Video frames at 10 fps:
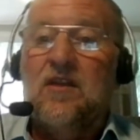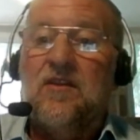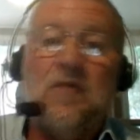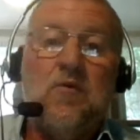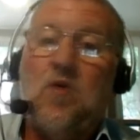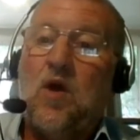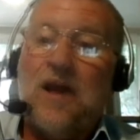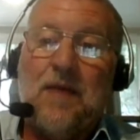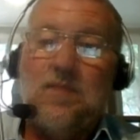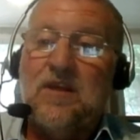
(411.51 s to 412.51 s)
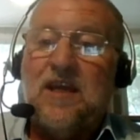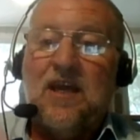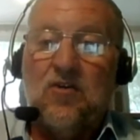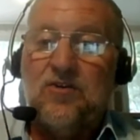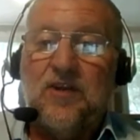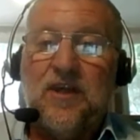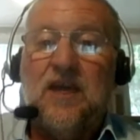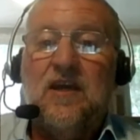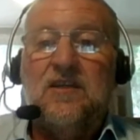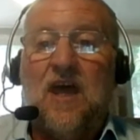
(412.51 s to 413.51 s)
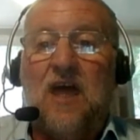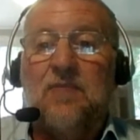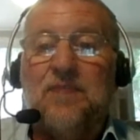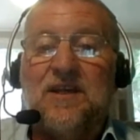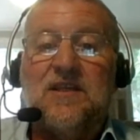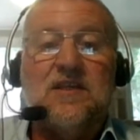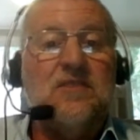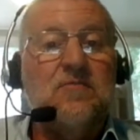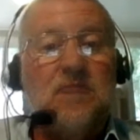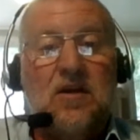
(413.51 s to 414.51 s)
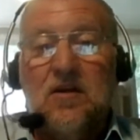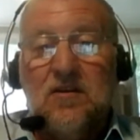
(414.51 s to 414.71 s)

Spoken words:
they will quite happily get onto their database system,